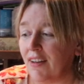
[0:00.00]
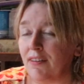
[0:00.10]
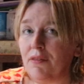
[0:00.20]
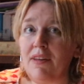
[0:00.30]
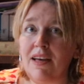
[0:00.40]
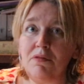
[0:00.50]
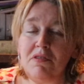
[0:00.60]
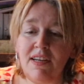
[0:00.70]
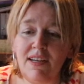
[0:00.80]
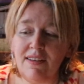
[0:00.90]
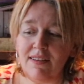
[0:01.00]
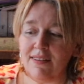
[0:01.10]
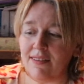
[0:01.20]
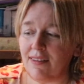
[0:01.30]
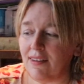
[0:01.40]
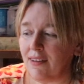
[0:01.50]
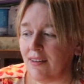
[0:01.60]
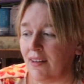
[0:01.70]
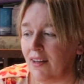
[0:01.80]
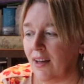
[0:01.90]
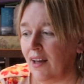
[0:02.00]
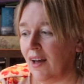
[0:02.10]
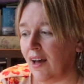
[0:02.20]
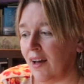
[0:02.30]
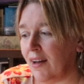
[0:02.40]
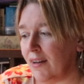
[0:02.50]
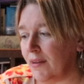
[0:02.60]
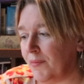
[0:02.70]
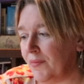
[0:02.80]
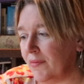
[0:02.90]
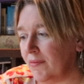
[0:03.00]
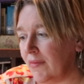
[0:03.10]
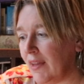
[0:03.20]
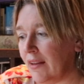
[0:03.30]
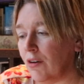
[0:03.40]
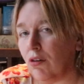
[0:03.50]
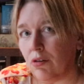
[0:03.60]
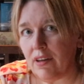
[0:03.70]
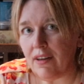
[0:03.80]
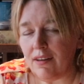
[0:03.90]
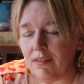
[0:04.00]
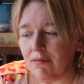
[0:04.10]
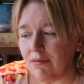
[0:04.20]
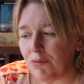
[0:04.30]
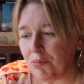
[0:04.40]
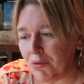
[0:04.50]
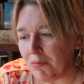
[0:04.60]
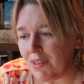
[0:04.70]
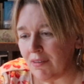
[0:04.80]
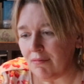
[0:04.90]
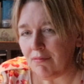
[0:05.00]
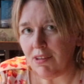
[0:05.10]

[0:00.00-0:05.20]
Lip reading: So now she is an older woman,